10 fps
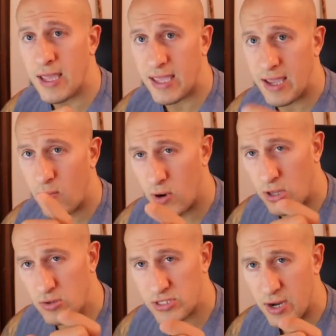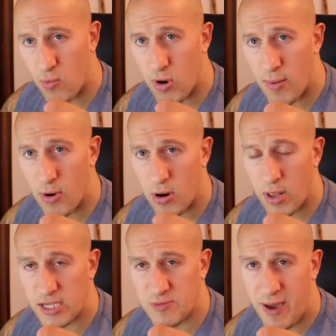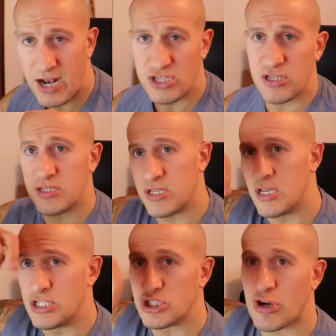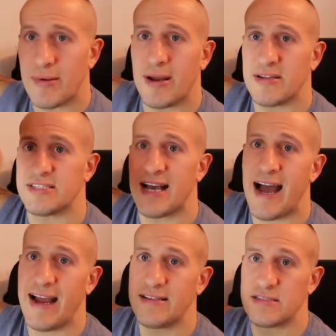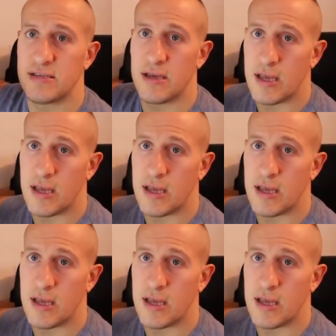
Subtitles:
get one of those like rubber like spatulas, scrape down the sides,